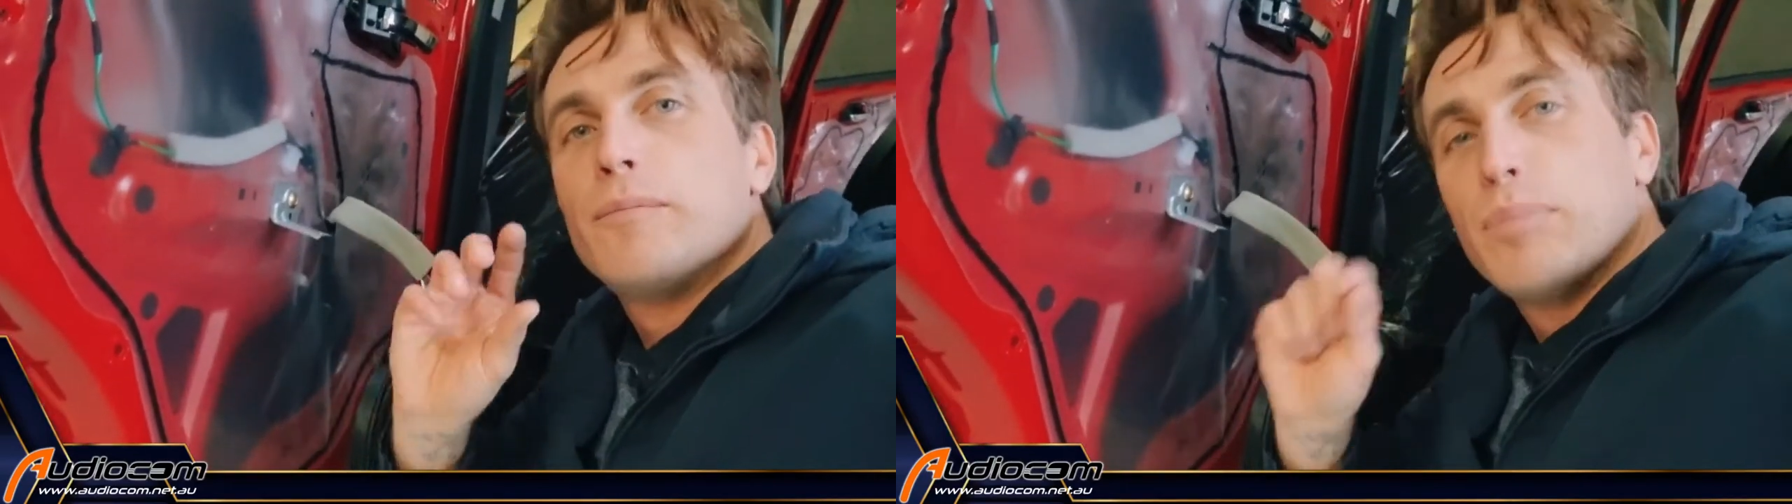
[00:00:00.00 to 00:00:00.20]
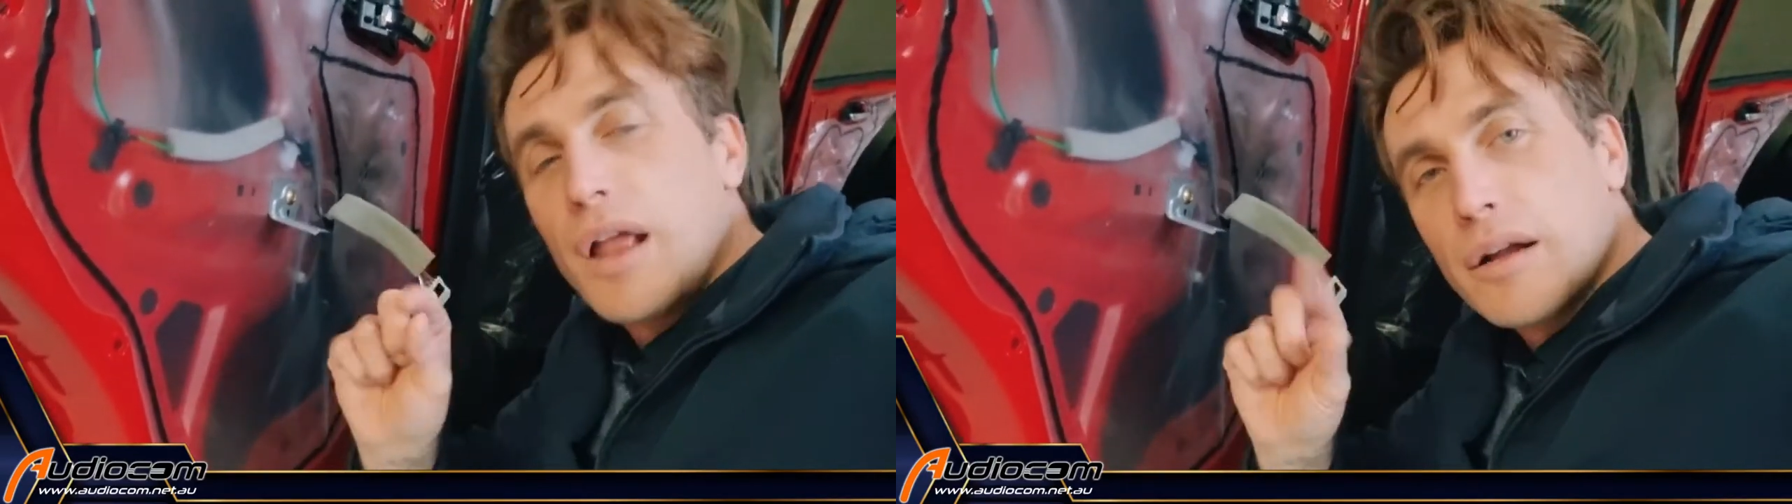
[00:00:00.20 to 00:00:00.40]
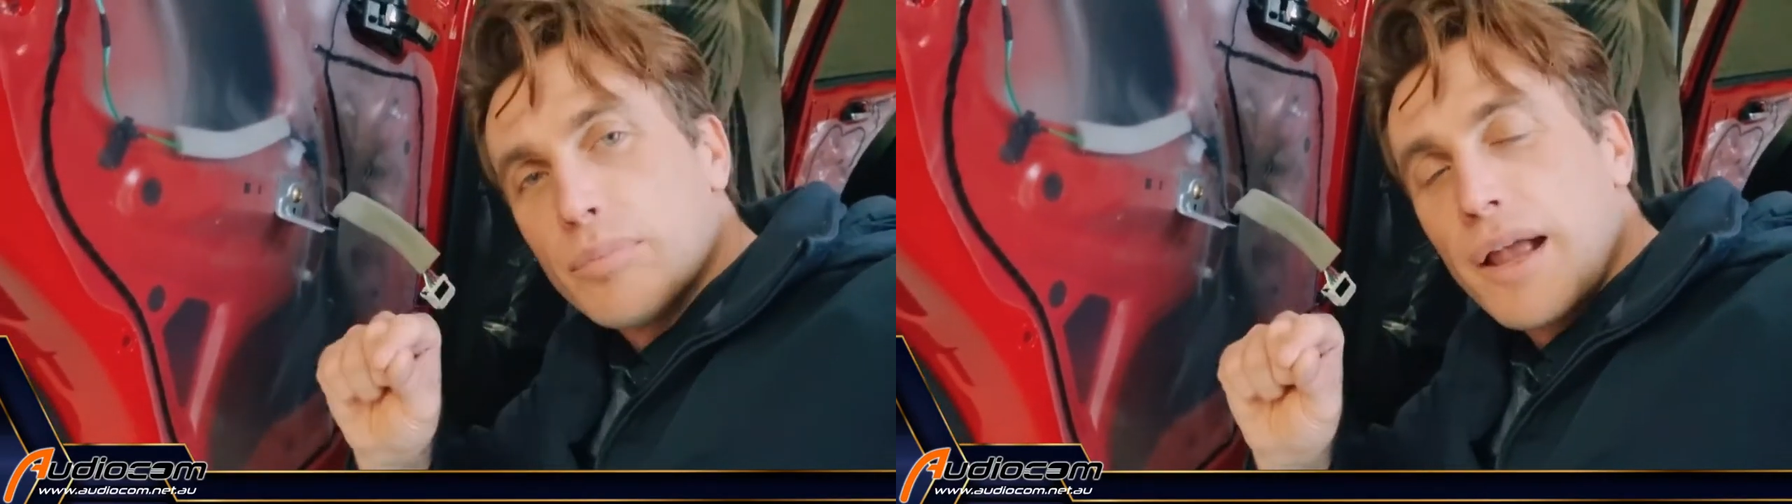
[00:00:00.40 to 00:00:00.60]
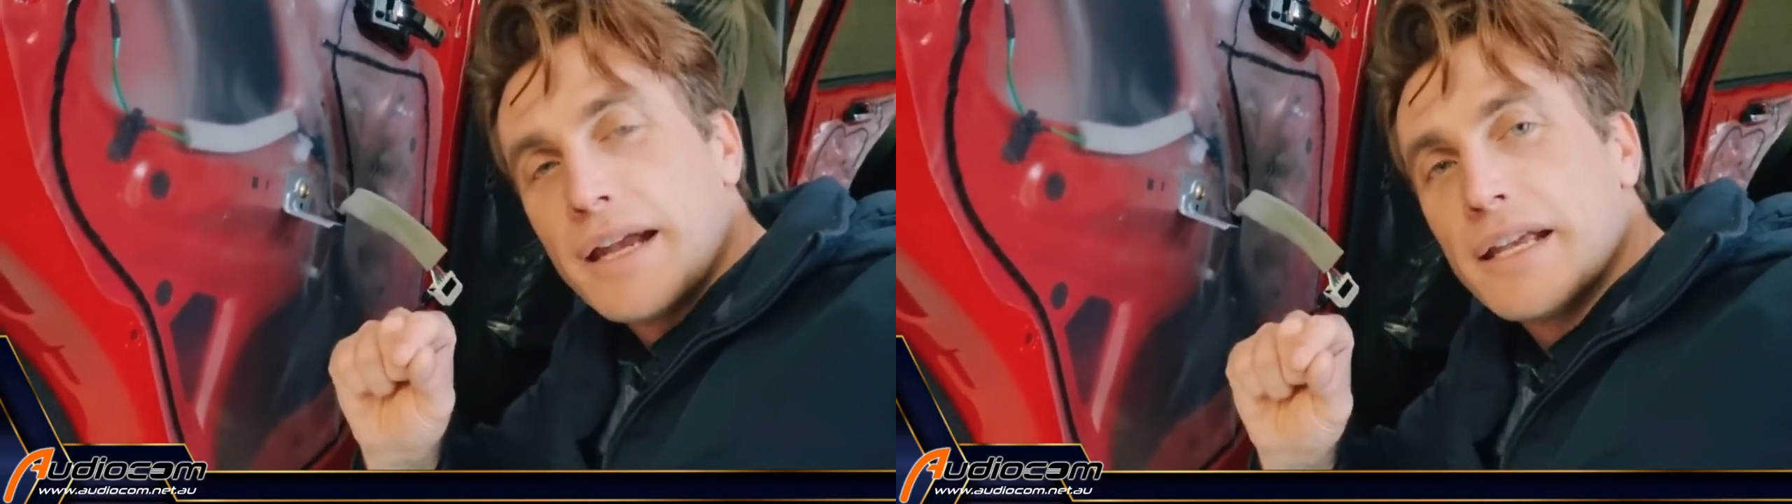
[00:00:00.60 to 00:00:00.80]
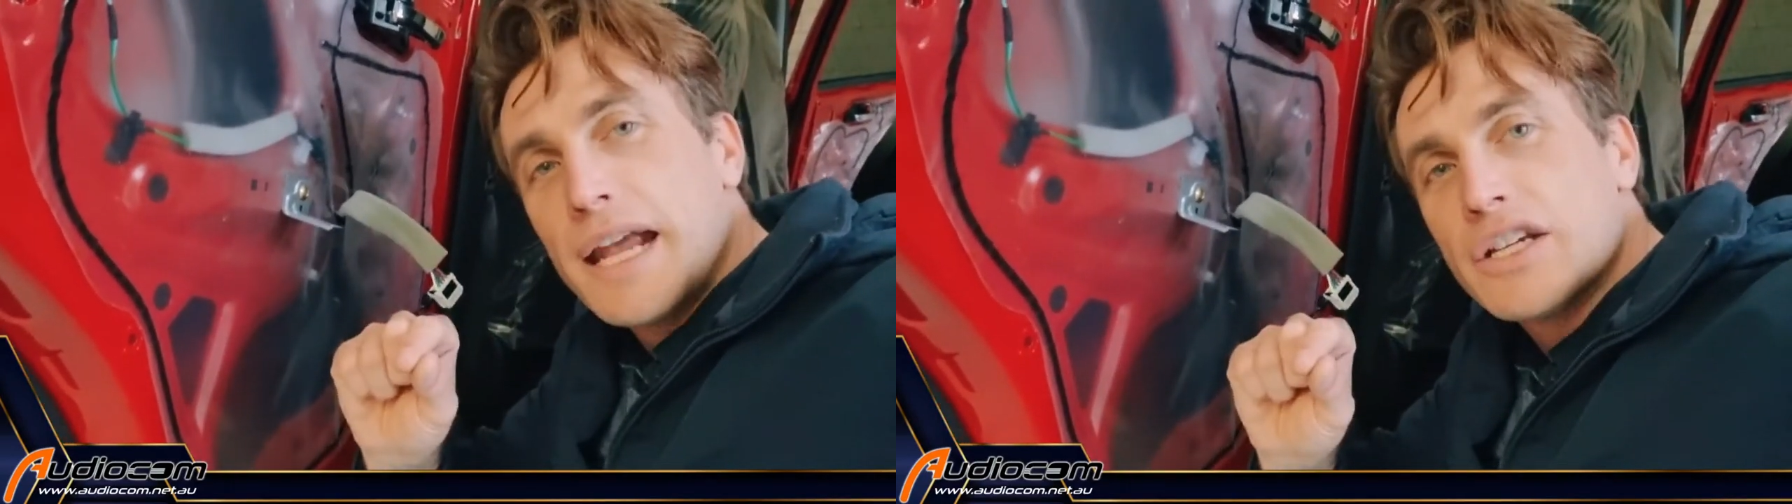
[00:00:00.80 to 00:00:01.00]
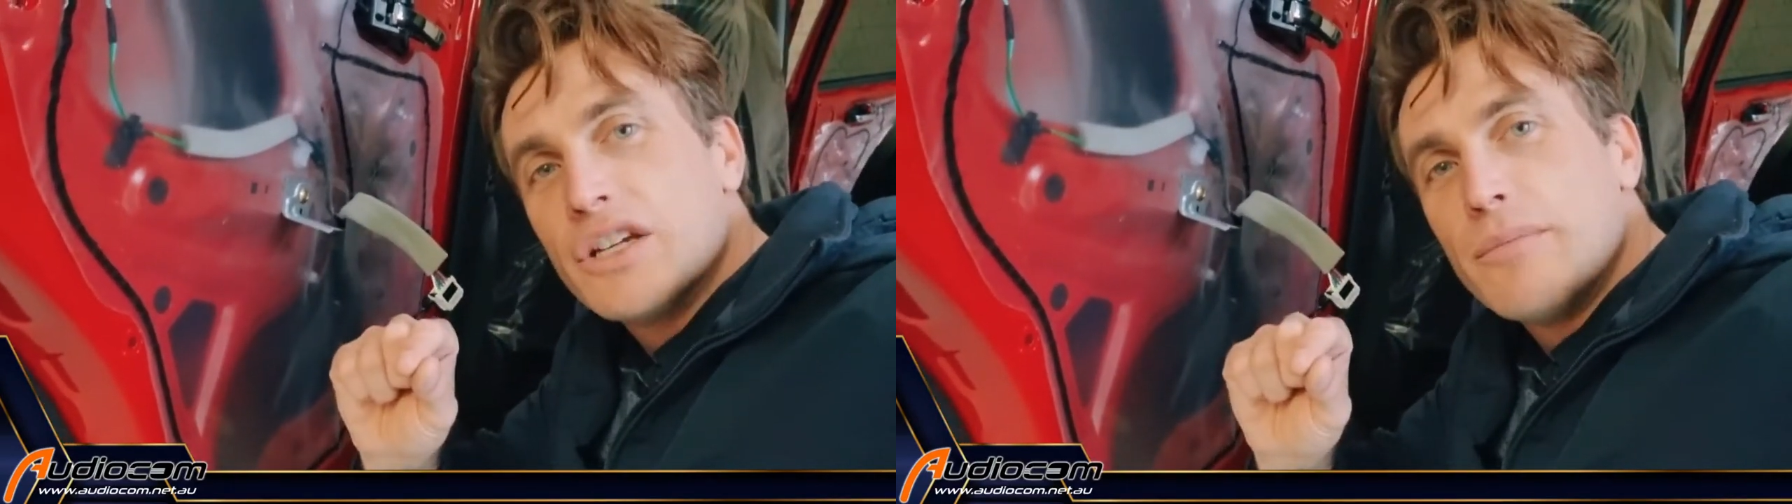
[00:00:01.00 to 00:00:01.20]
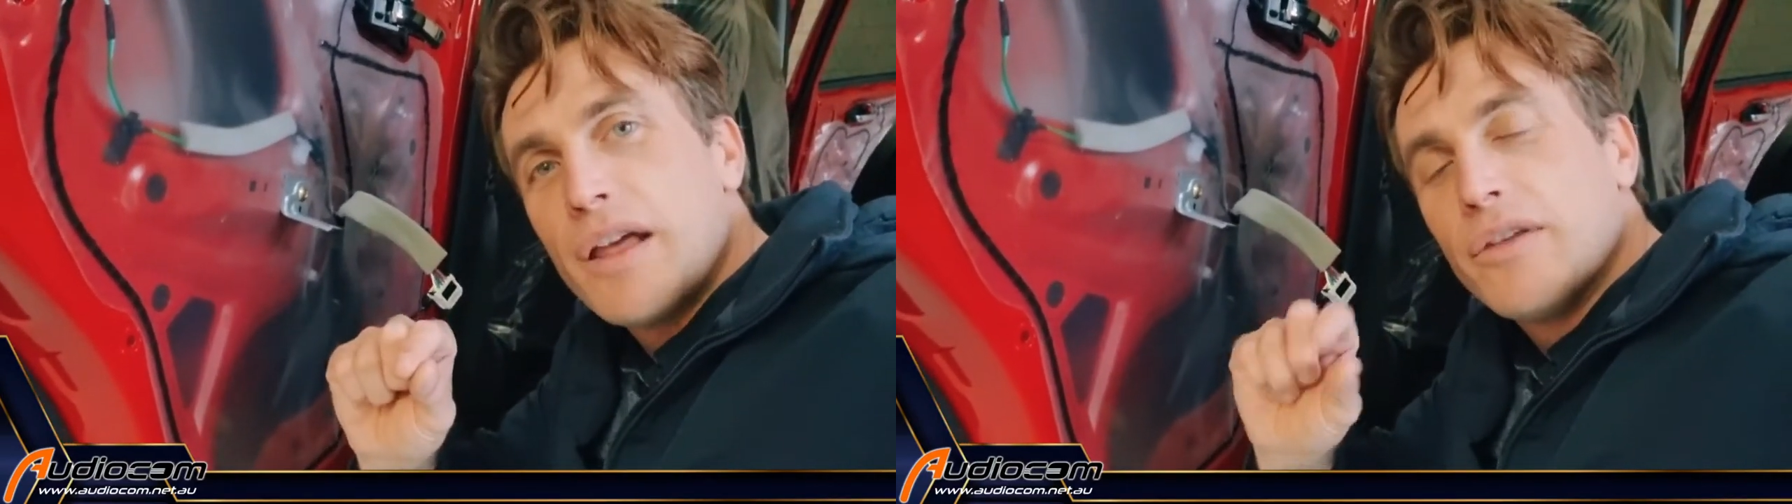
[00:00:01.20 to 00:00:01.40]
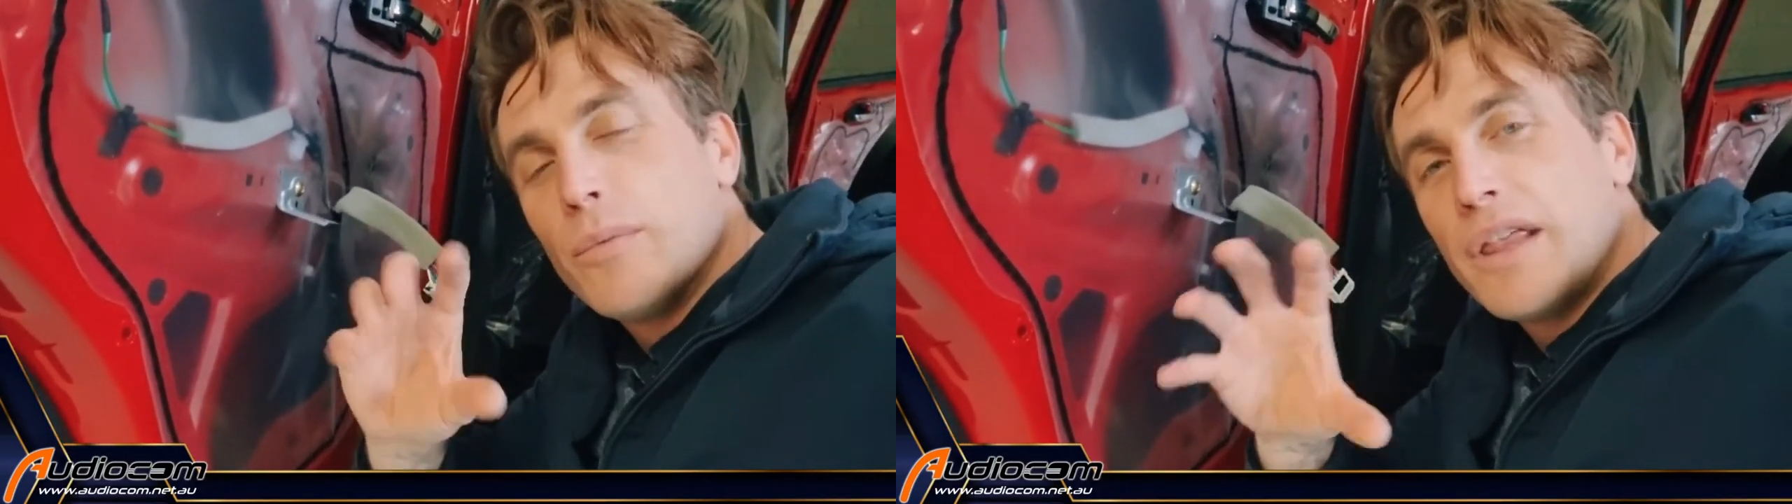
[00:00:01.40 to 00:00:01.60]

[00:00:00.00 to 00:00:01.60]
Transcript: plug and play connection method